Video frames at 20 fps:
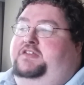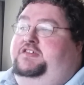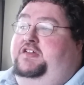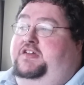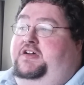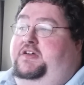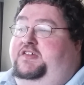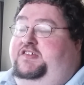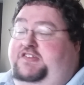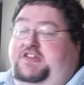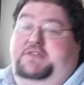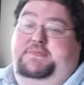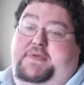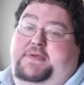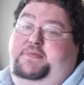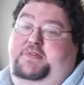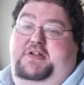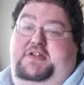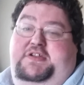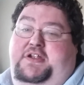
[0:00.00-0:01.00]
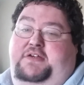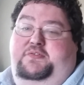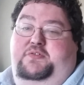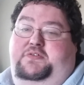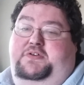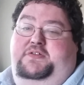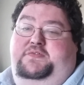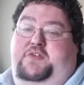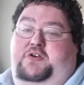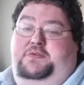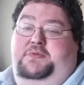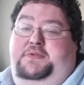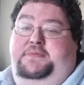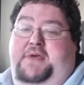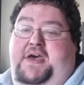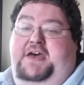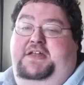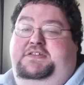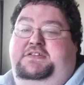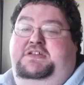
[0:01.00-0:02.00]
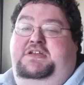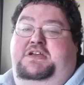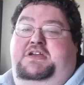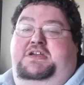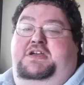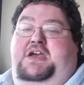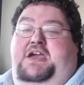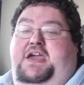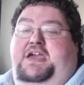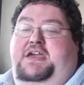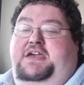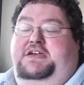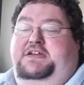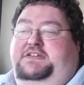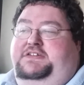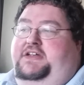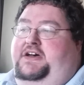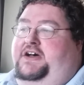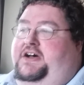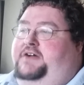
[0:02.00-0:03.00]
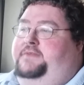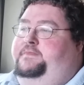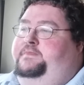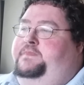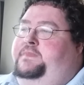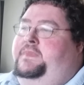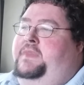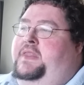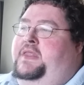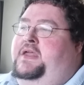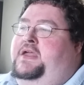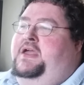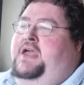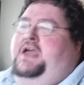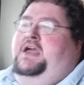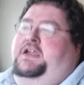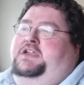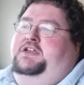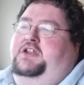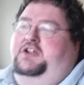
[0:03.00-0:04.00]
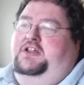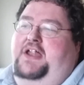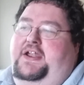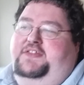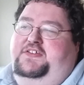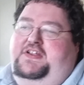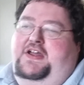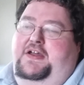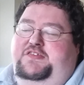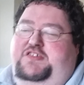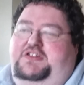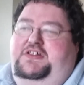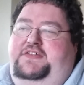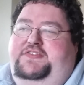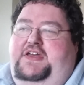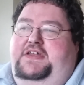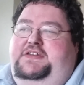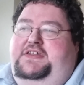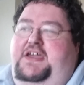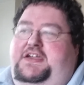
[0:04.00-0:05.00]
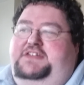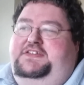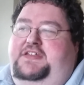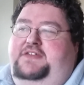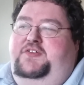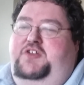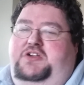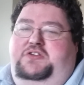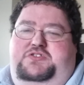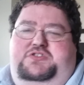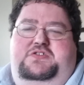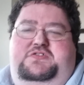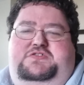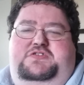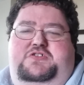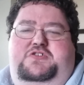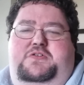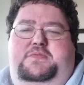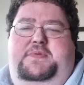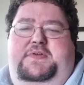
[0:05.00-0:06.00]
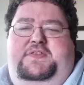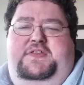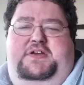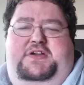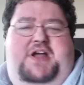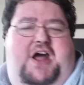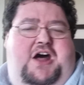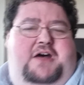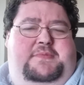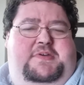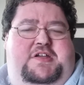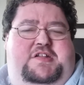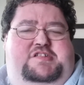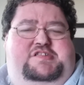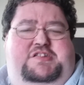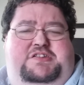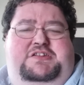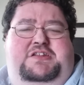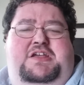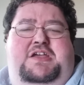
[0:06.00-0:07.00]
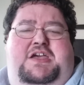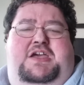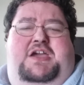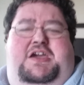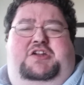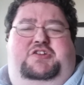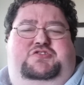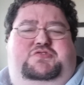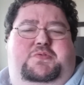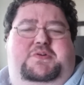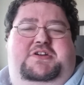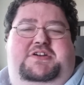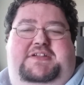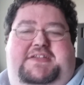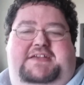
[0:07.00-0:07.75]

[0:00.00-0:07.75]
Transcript: to see people I never would have normally met. And, a lot of the times you let that negativity on YouTube and the comments and on Twitter